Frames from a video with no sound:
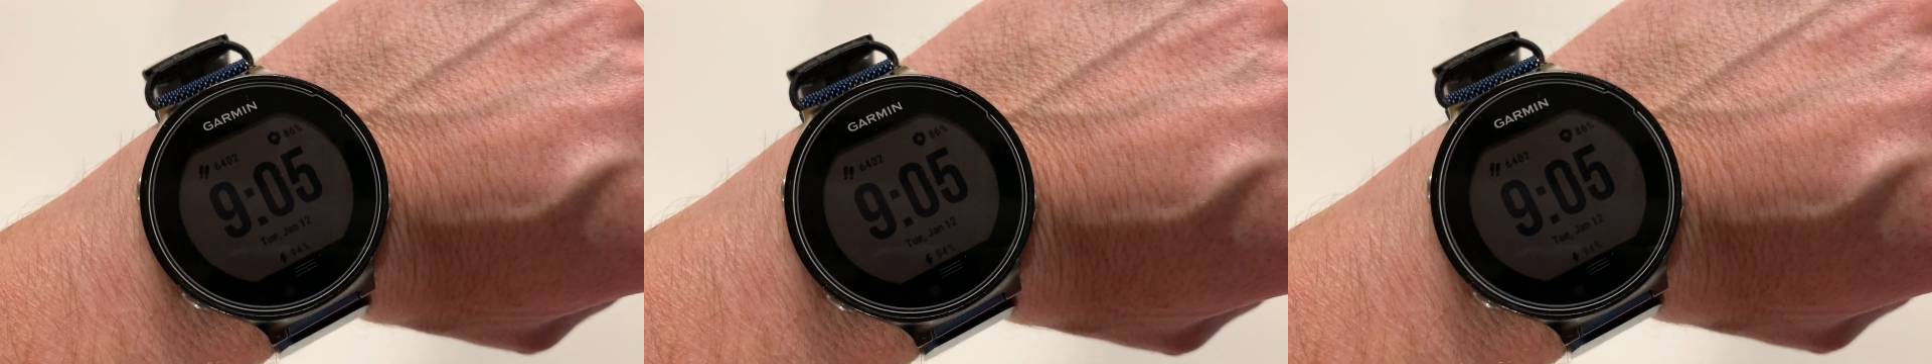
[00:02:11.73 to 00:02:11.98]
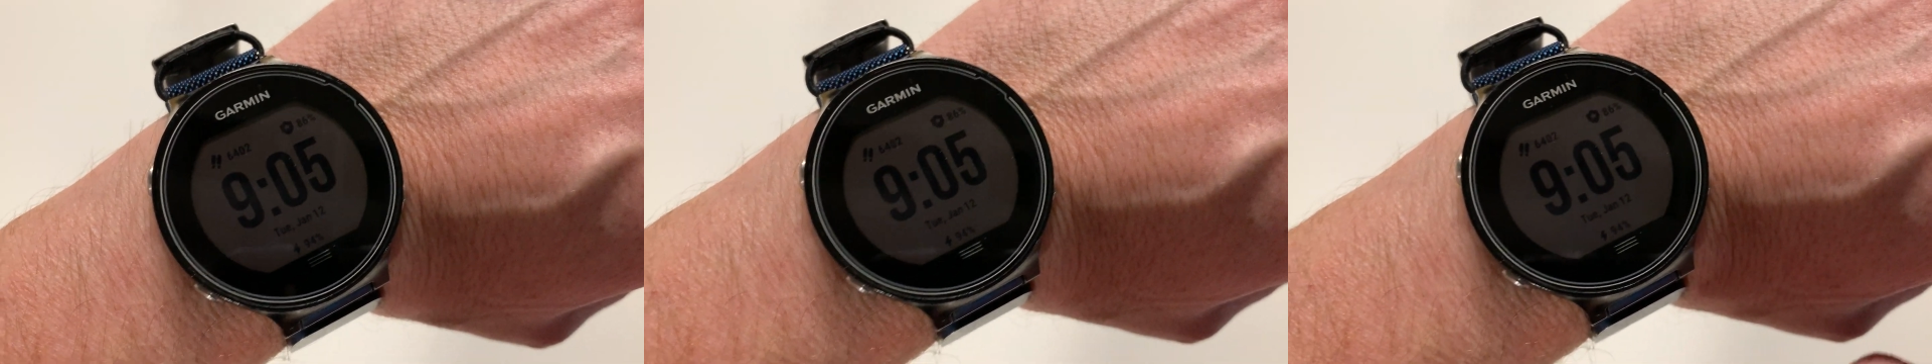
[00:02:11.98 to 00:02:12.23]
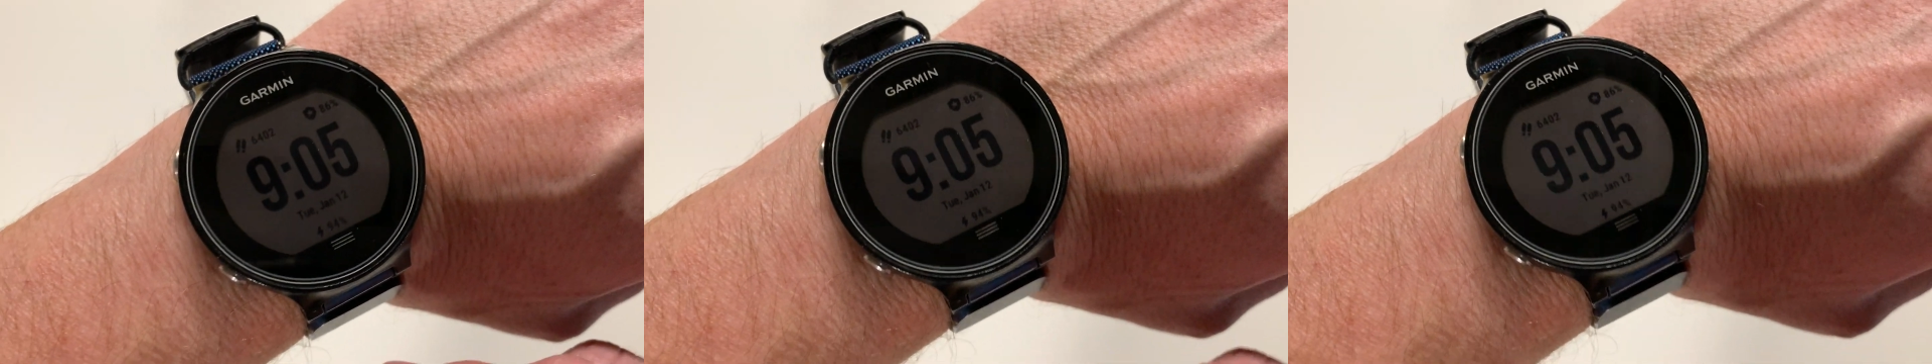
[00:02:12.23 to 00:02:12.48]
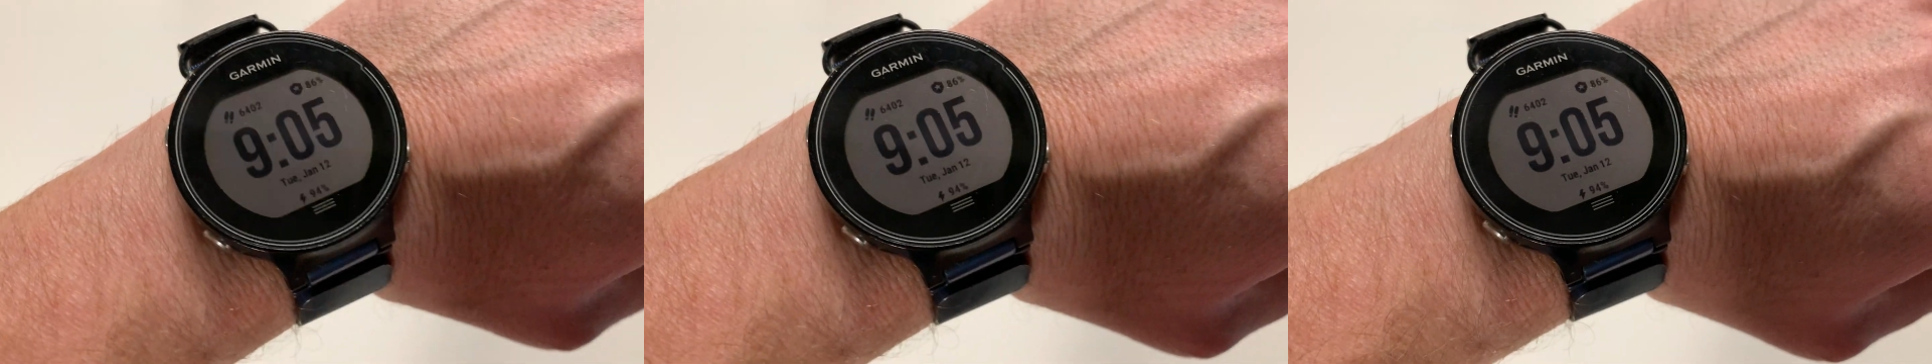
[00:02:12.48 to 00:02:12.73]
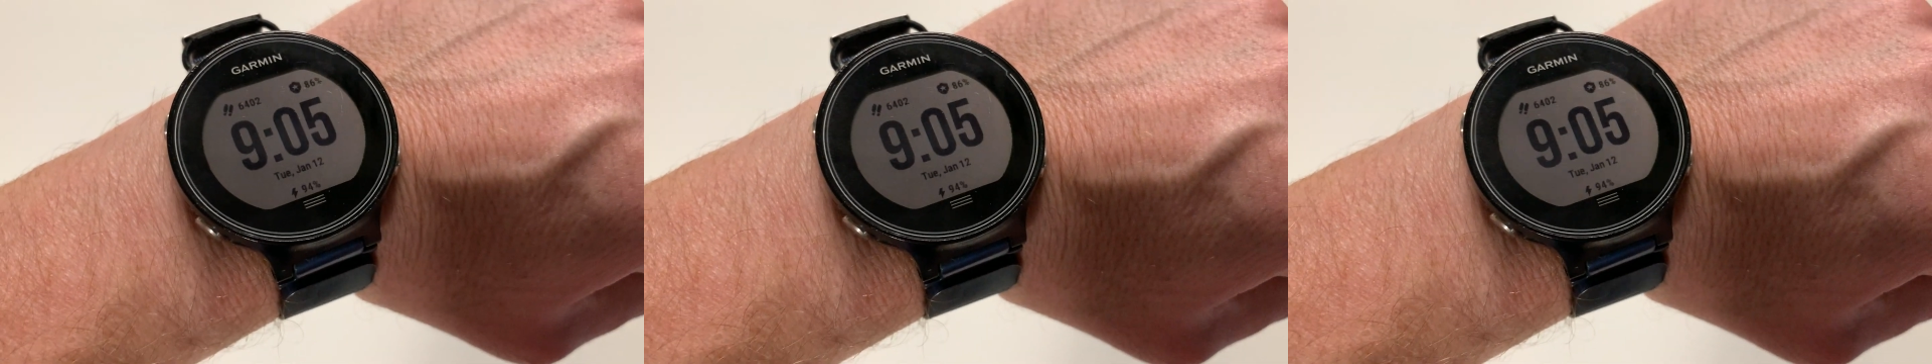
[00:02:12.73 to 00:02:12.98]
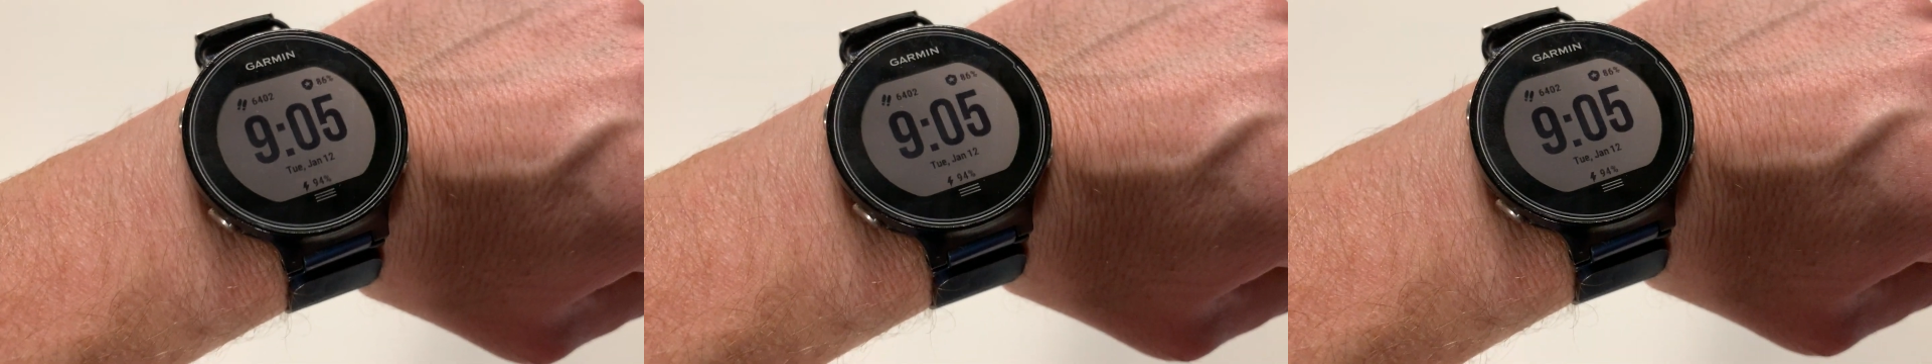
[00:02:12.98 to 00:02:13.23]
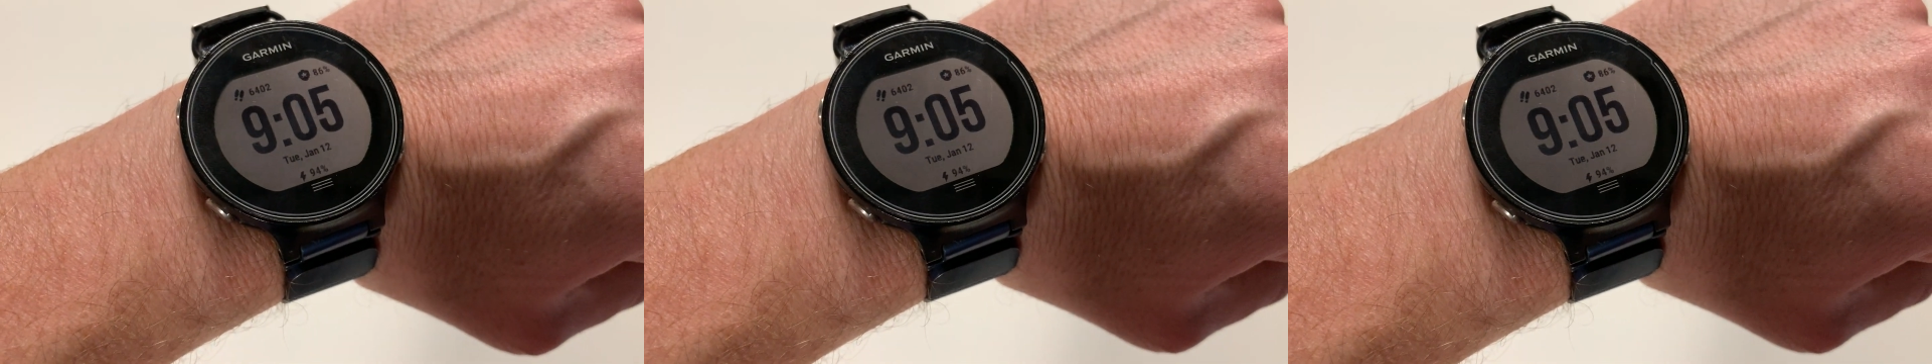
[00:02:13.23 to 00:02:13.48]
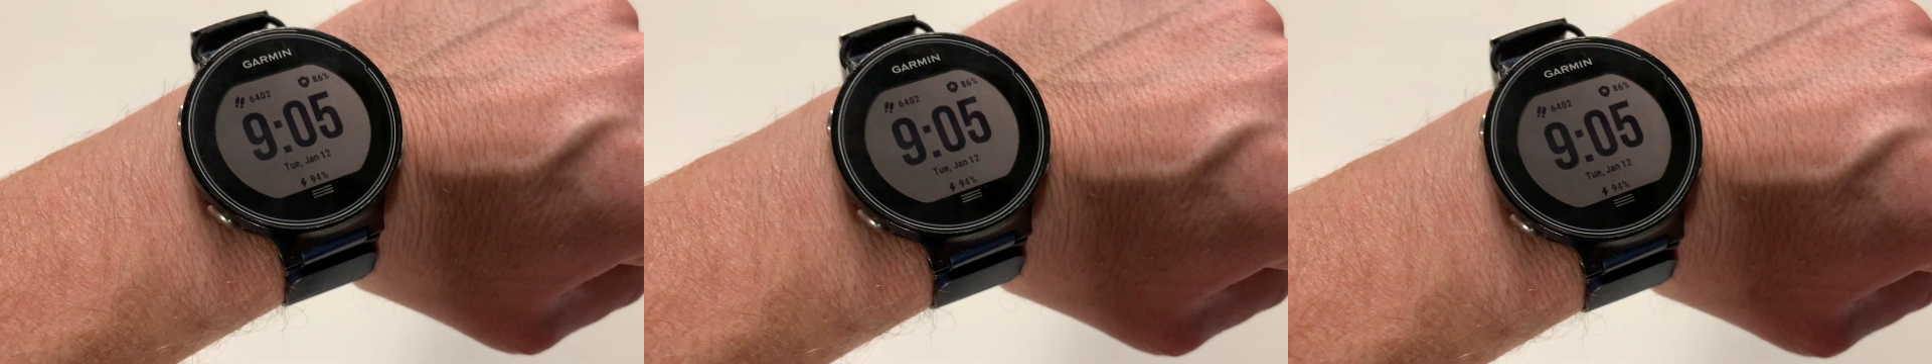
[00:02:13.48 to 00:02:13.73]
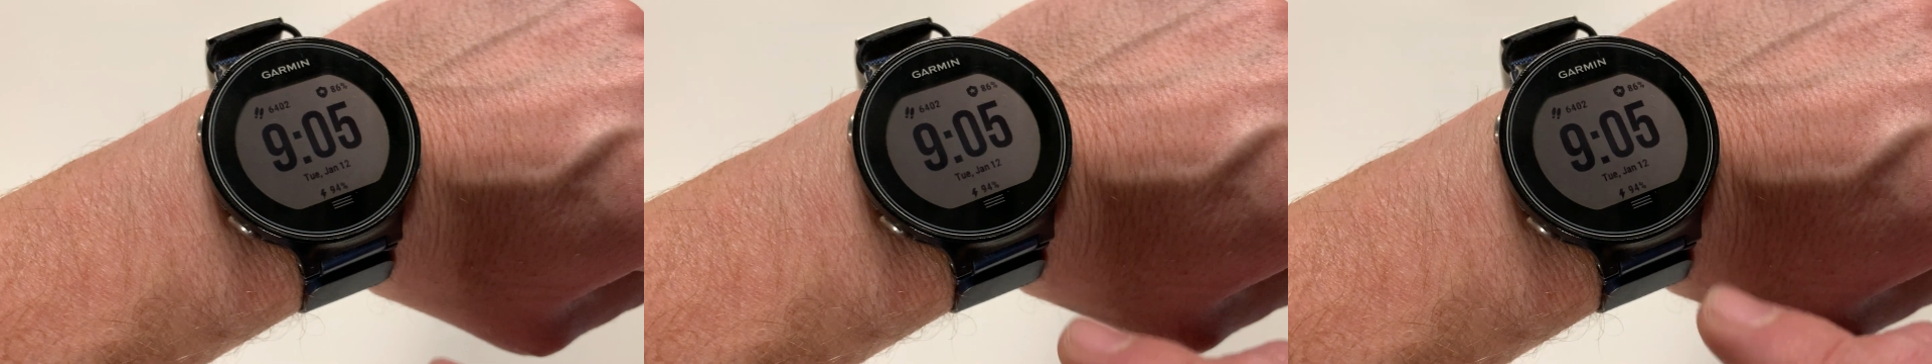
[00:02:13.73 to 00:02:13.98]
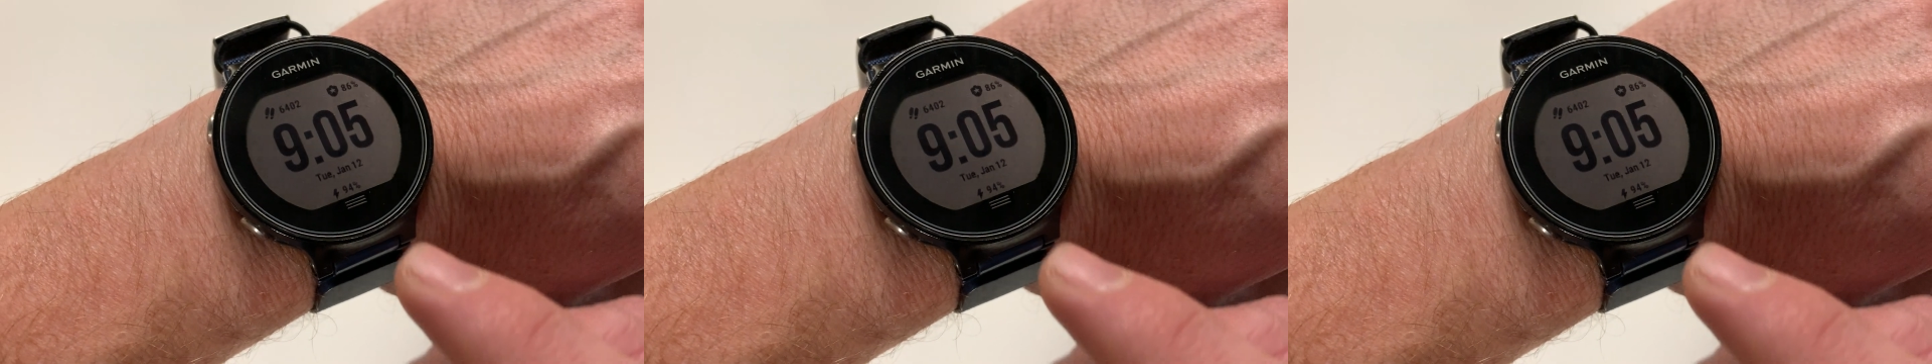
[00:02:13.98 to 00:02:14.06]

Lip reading: for my specific needs.